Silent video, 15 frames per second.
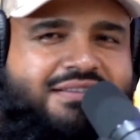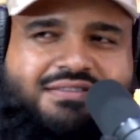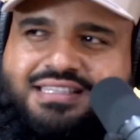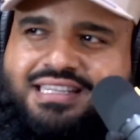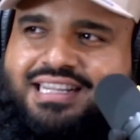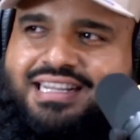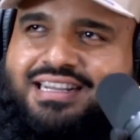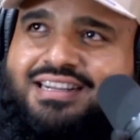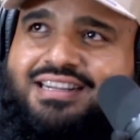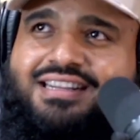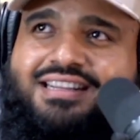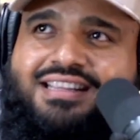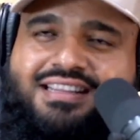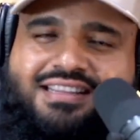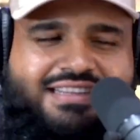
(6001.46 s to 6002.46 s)
dig
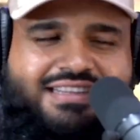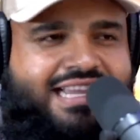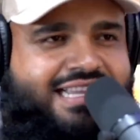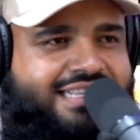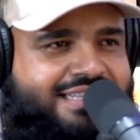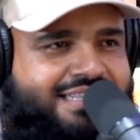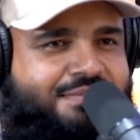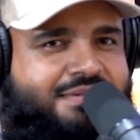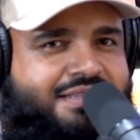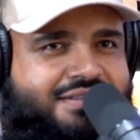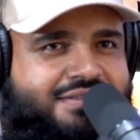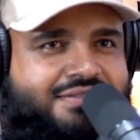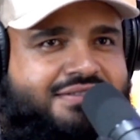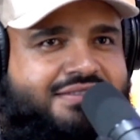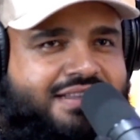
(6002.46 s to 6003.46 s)
the
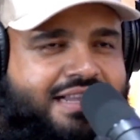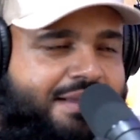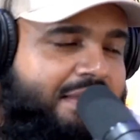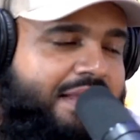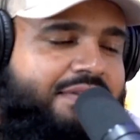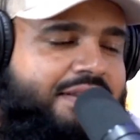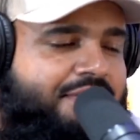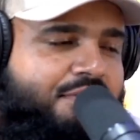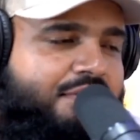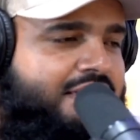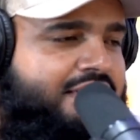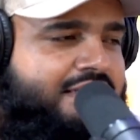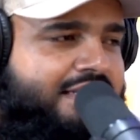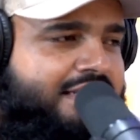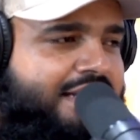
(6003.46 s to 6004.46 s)
AEW. I mean, I've never
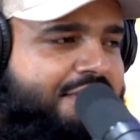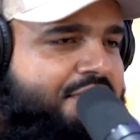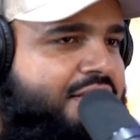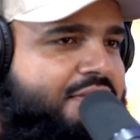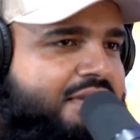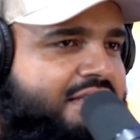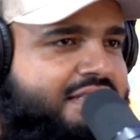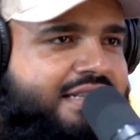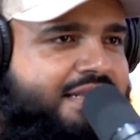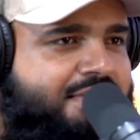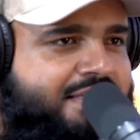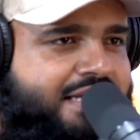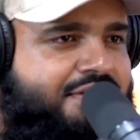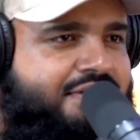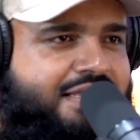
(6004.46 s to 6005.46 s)
watched it. I've only watched clips
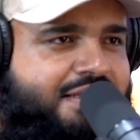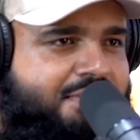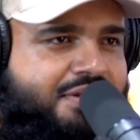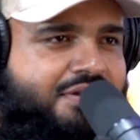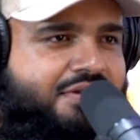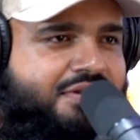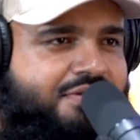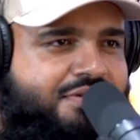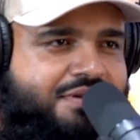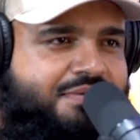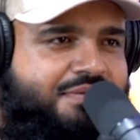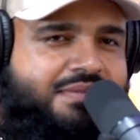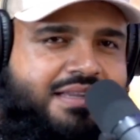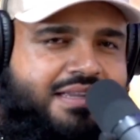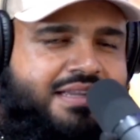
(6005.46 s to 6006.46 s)
that you send me on YouTube.
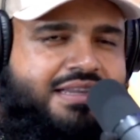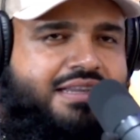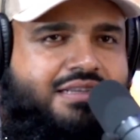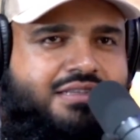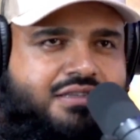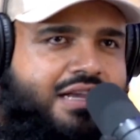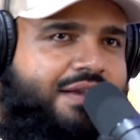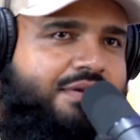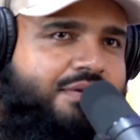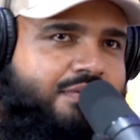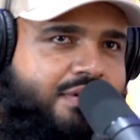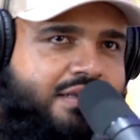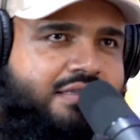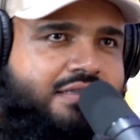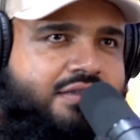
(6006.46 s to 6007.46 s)
Yeah. So I haven't
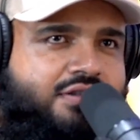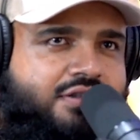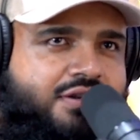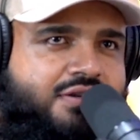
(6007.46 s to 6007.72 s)
watched the show,